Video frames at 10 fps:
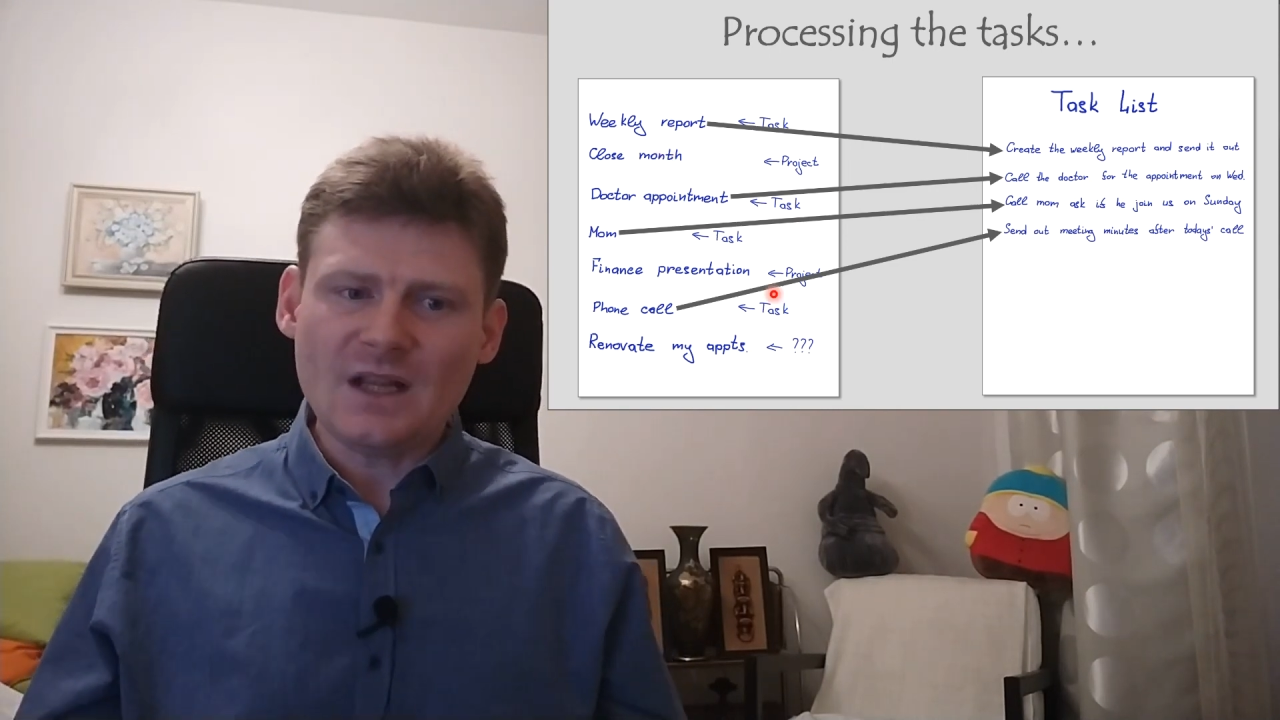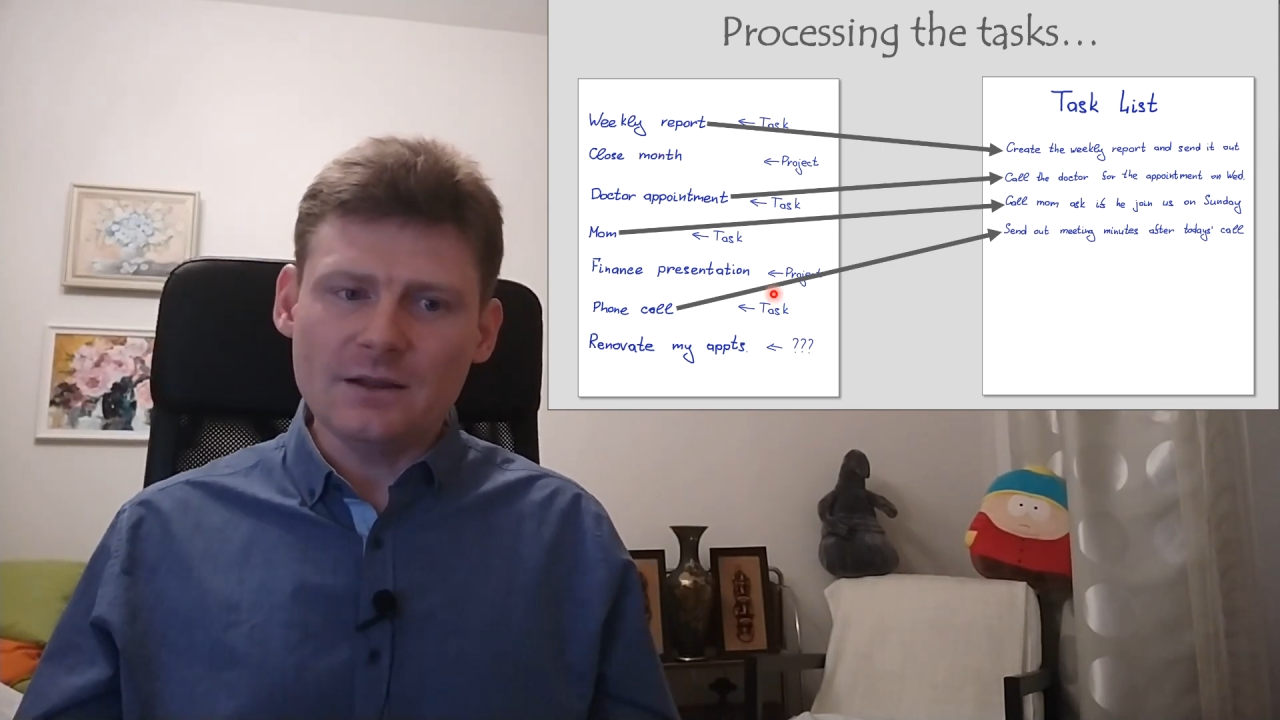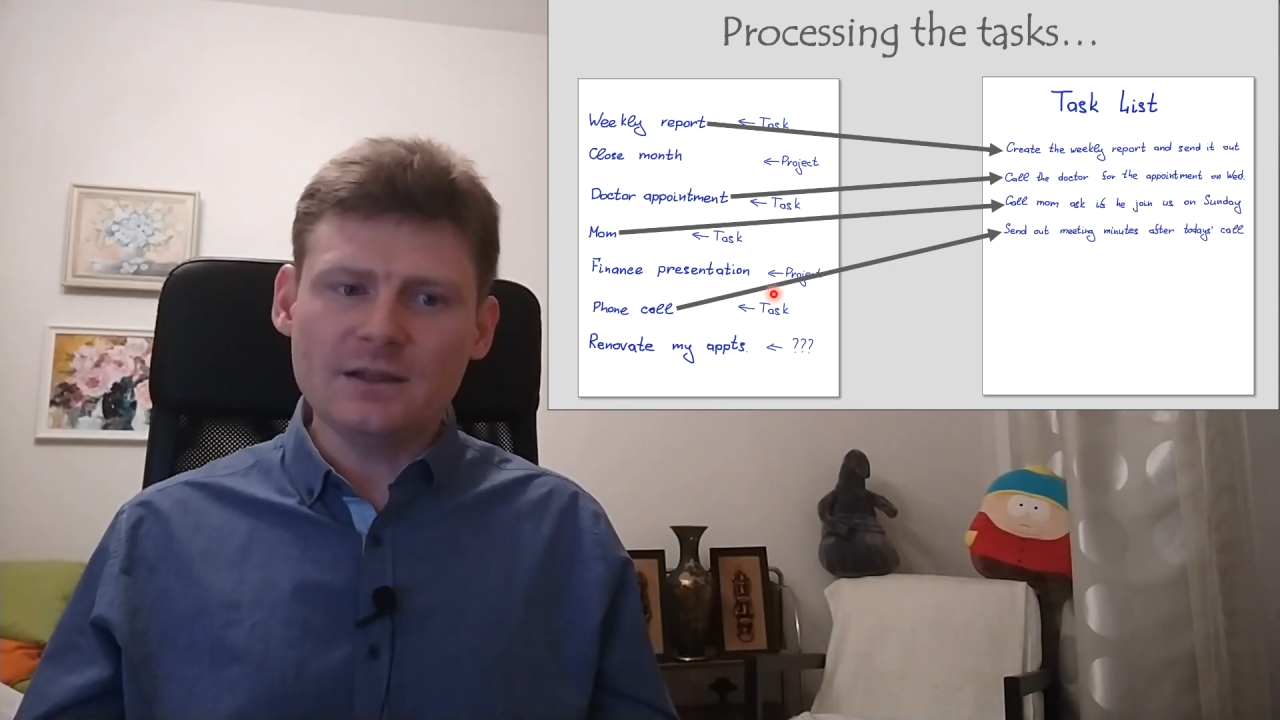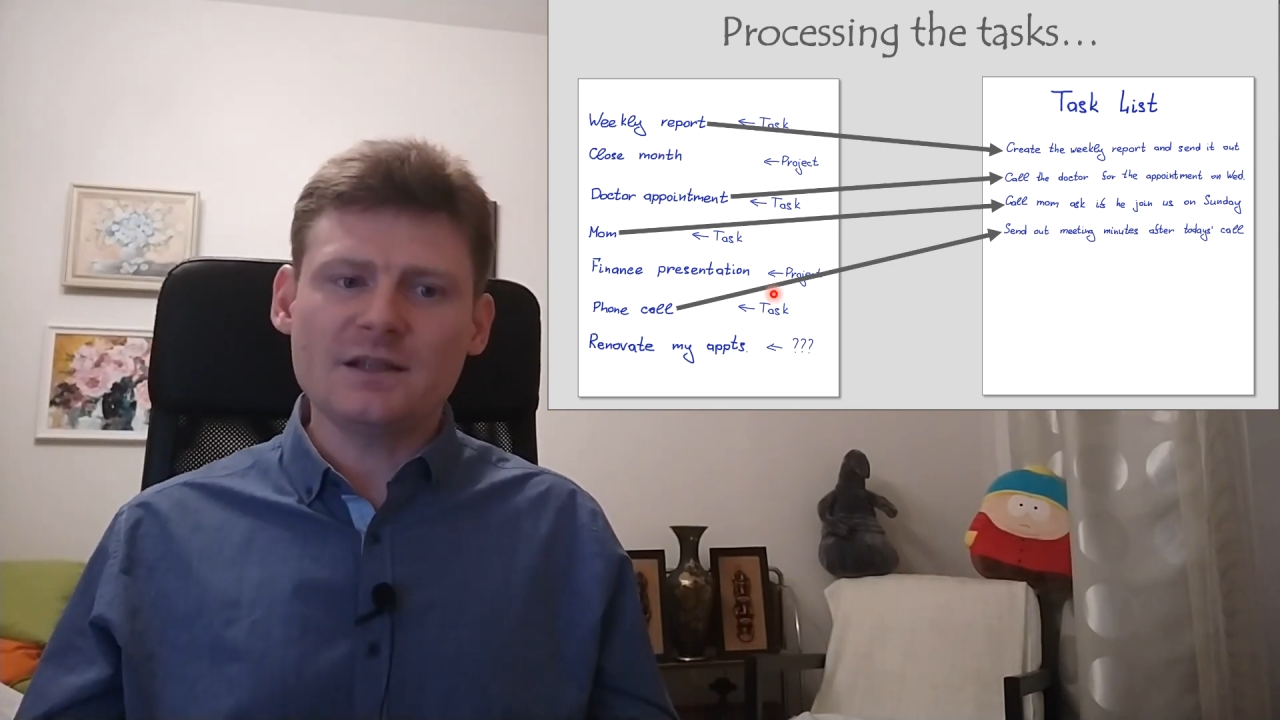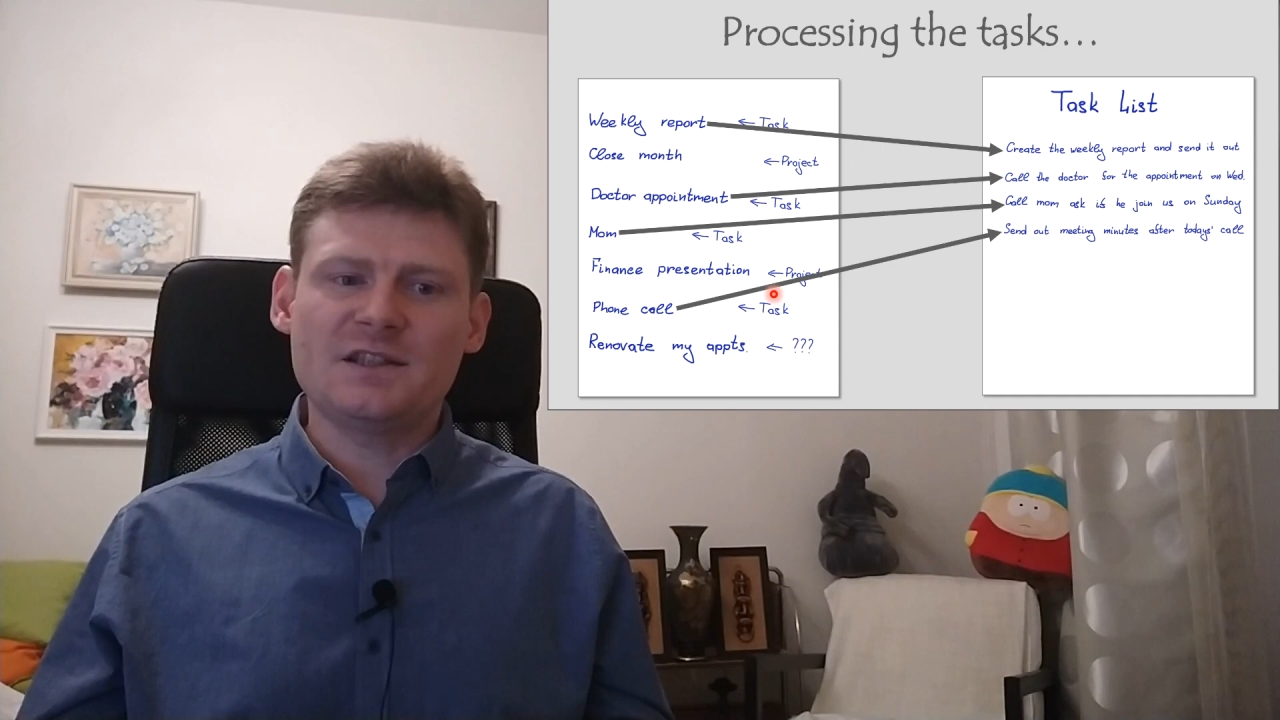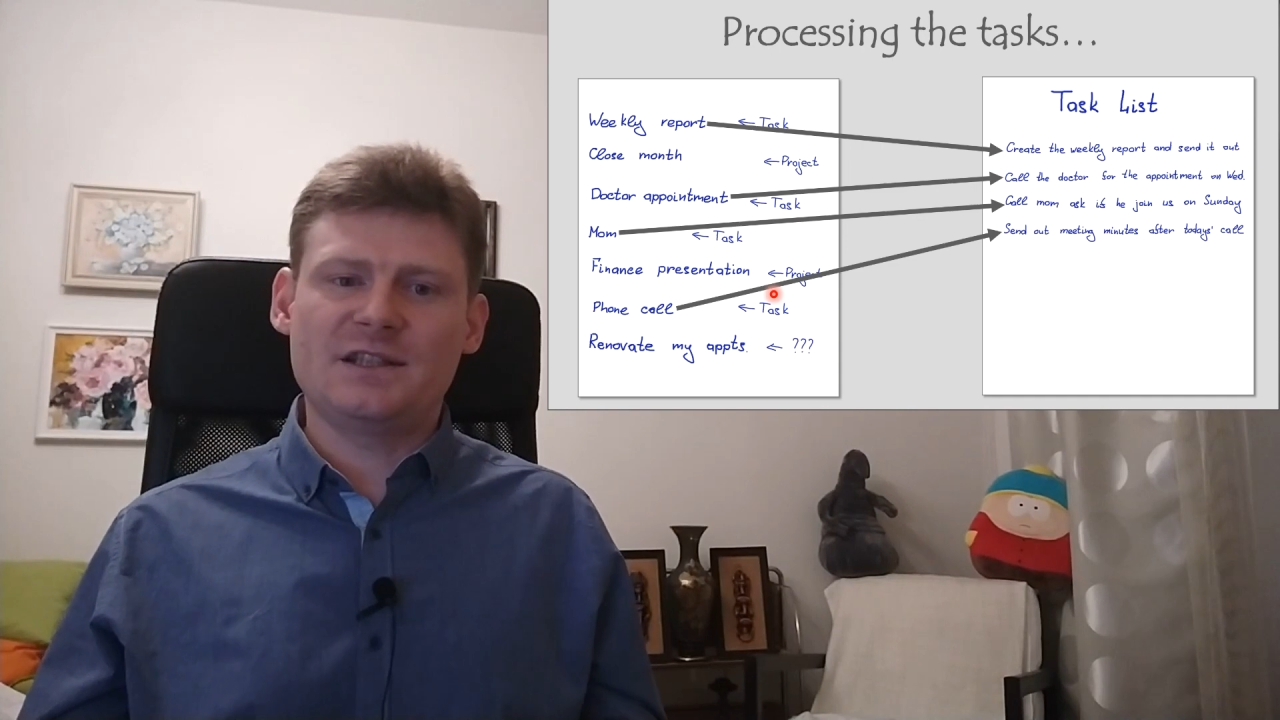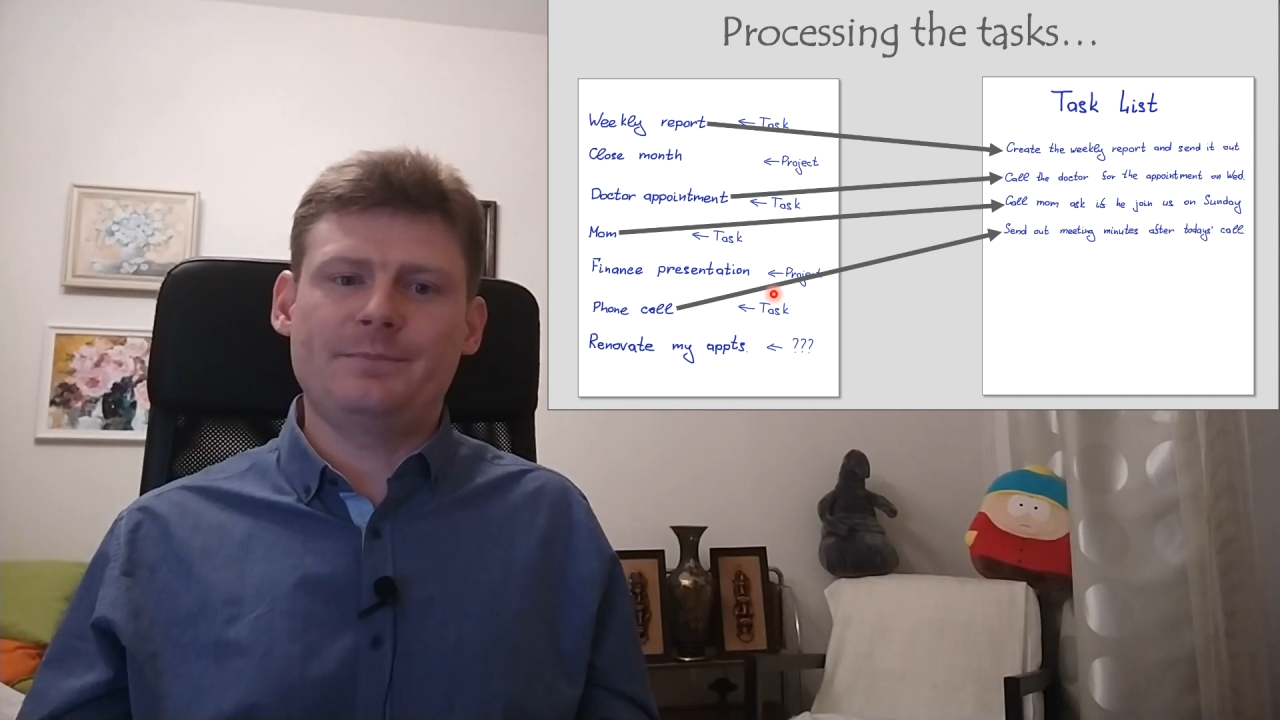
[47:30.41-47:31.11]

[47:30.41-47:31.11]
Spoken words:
Let us